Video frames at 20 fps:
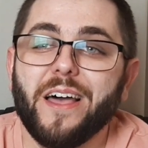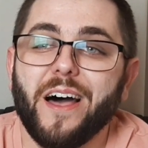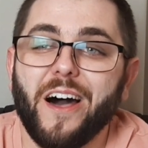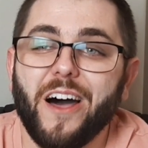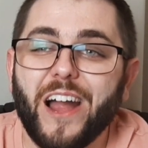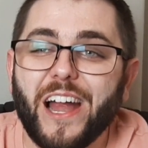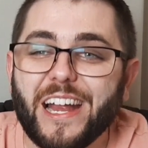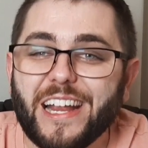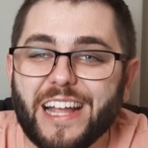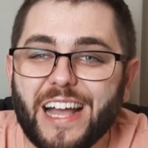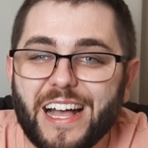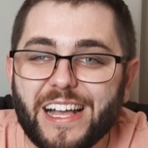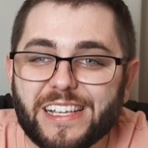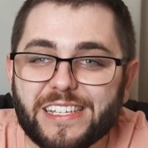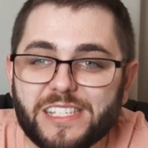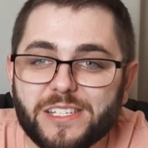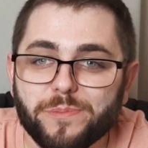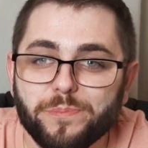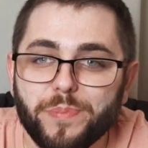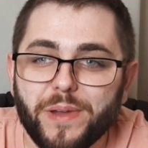Alright
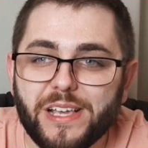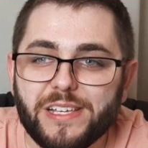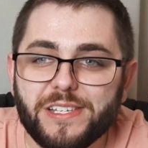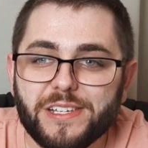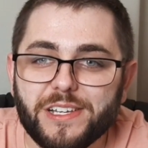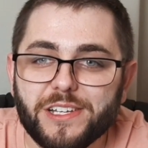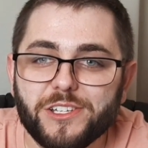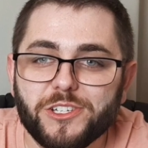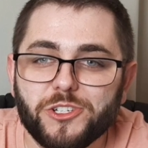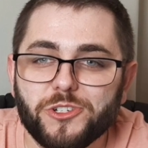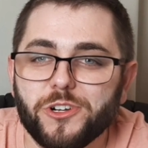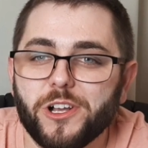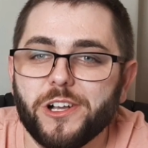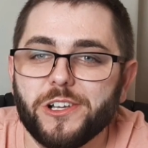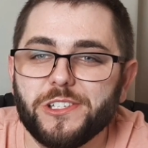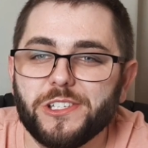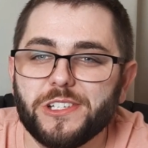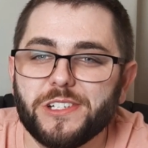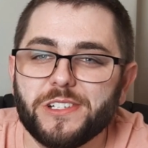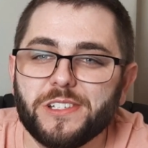guys, basic
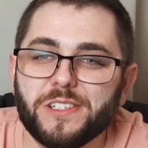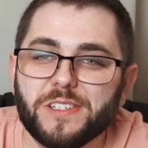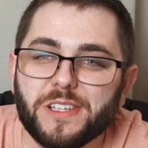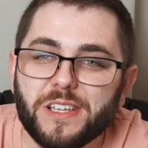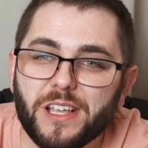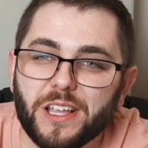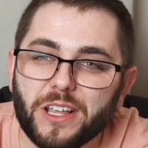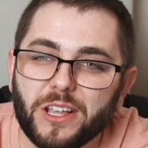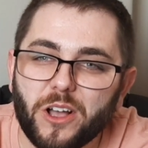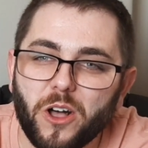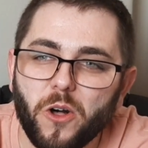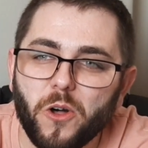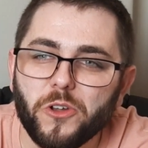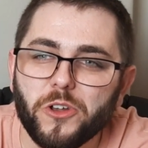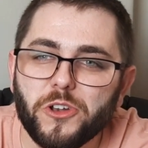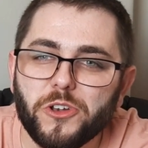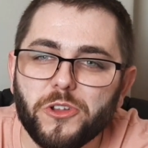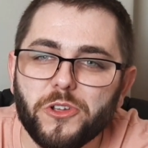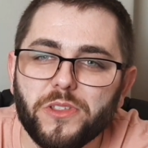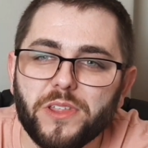instructions. Go on
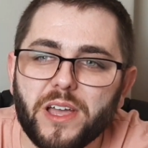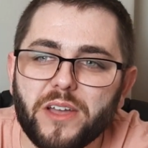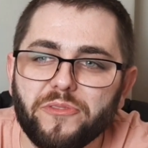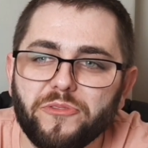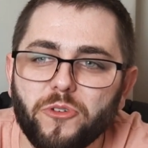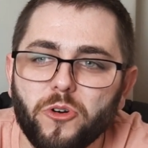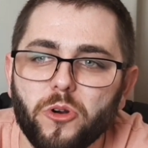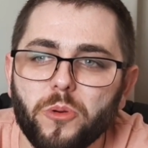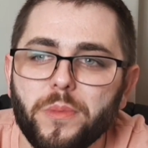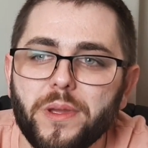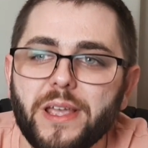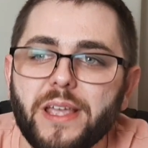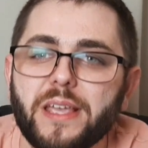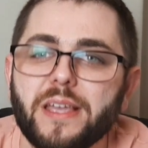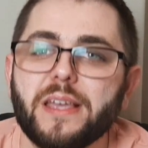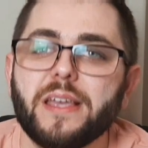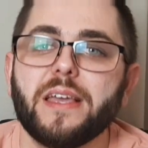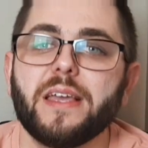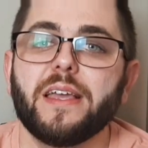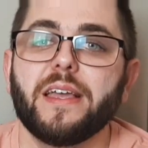to do that for me.